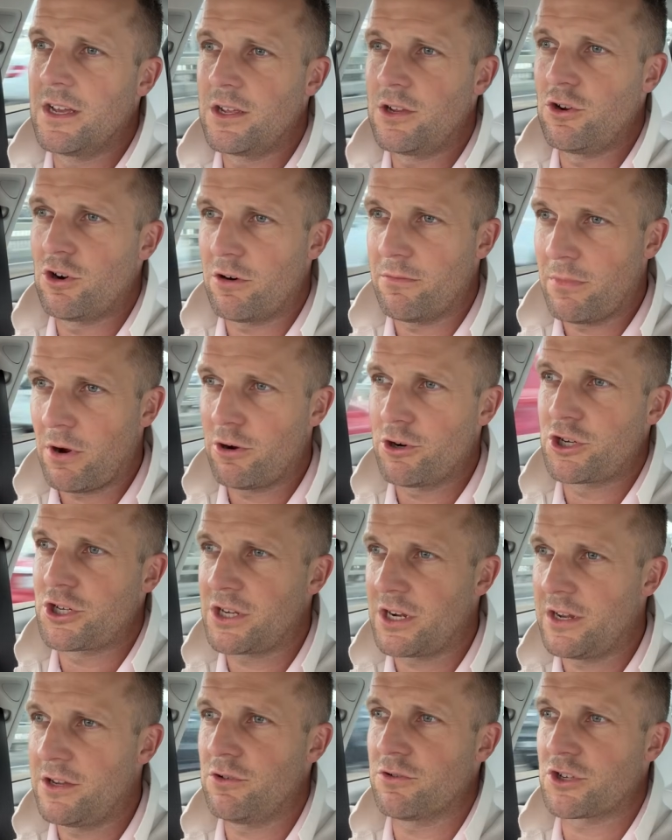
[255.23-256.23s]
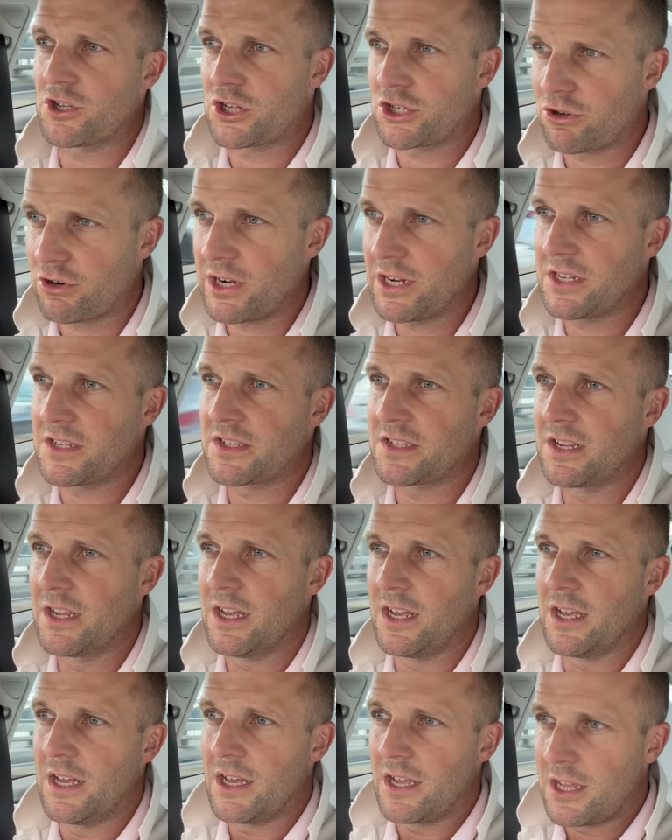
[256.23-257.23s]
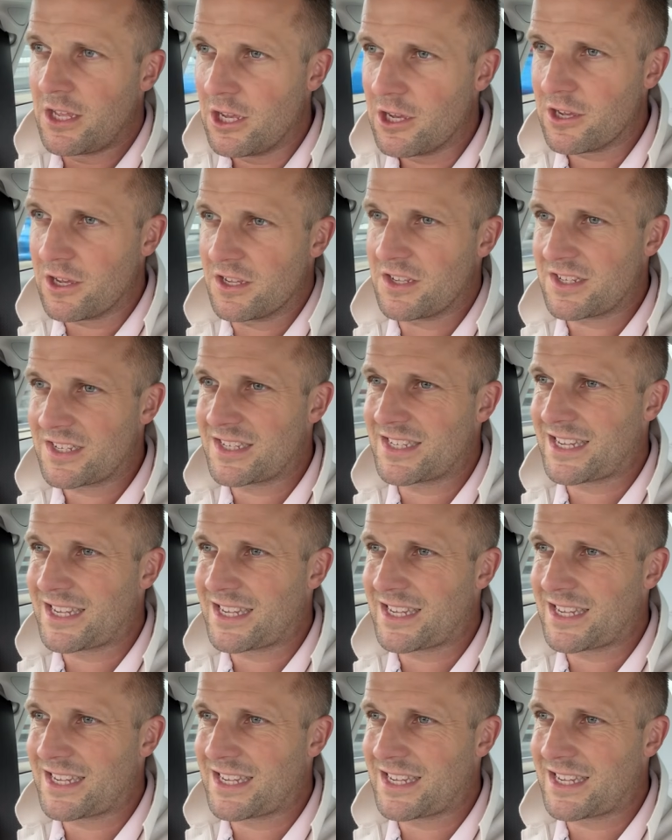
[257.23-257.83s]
your emotion, your stress, your